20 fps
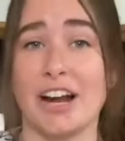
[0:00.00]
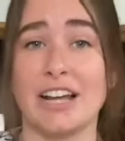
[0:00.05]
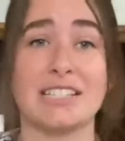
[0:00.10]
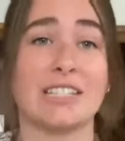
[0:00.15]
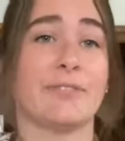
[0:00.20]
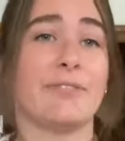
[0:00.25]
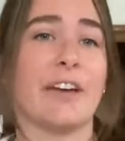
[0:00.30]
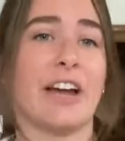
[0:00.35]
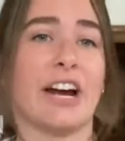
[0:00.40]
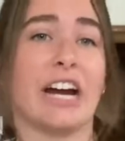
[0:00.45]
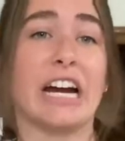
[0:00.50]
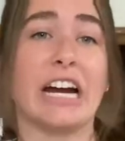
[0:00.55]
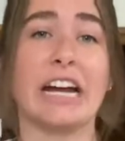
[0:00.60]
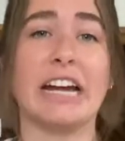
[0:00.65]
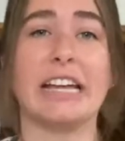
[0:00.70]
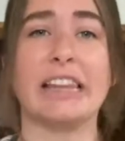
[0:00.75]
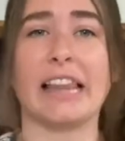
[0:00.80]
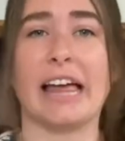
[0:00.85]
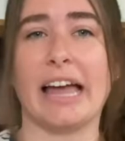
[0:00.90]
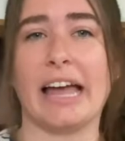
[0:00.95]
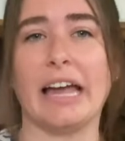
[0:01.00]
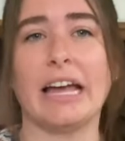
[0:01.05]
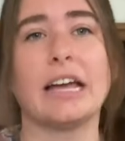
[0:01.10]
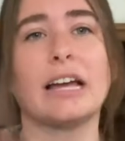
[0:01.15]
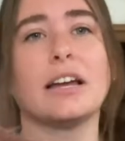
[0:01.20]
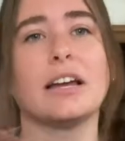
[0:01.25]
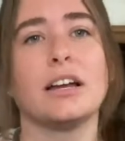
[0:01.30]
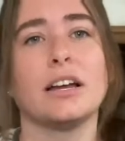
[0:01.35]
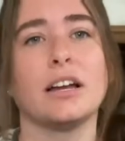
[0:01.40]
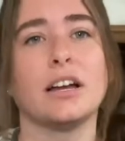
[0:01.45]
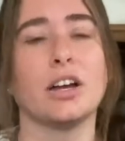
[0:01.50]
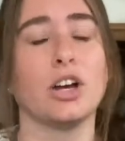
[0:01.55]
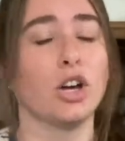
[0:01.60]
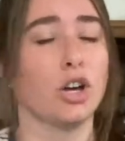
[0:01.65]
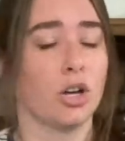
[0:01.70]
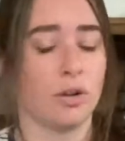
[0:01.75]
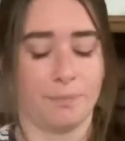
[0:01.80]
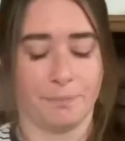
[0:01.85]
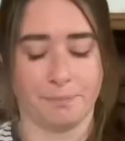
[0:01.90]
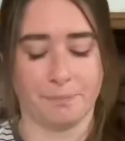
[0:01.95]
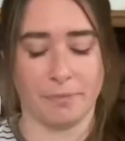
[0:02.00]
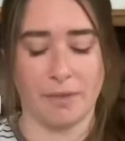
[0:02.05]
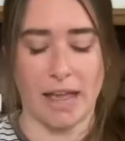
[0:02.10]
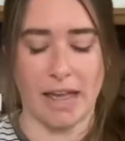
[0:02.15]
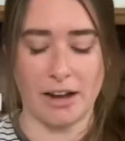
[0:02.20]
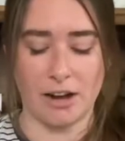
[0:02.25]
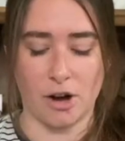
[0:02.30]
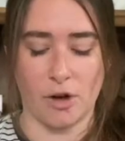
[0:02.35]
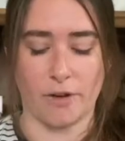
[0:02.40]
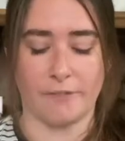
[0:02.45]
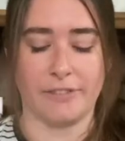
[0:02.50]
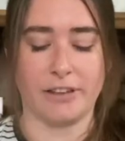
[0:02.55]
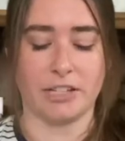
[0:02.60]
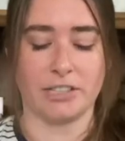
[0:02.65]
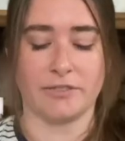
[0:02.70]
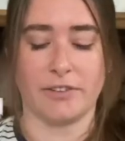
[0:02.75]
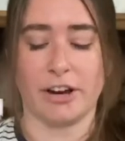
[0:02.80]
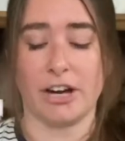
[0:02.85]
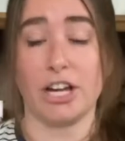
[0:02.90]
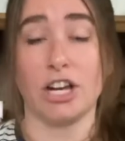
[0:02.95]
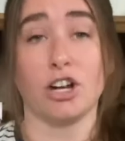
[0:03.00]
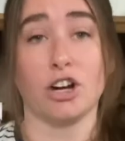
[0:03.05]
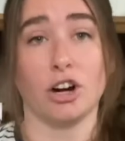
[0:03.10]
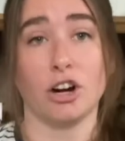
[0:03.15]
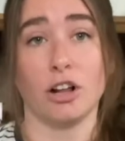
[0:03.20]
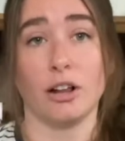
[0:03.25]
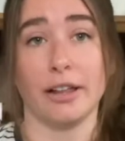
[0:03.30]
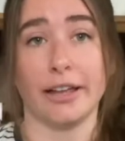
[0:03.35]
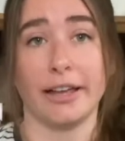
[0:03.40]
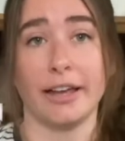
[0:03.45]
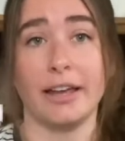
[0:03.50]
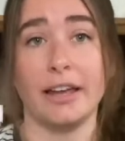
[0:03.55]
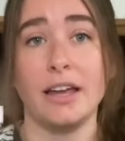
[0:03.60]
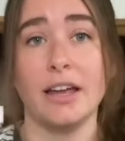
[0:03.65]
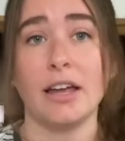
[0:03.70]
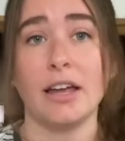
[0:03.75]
It's very like, I don't know, it feels very girly,